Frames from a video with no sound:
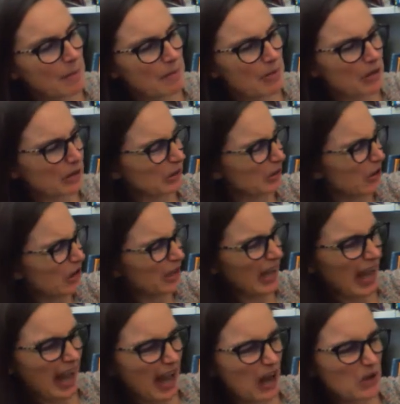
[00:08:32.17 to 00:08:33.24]
But look
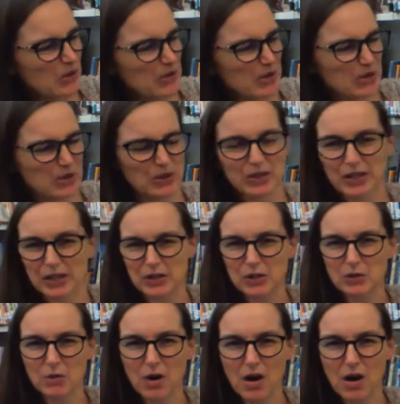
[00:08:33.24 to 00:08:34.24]
how sooty you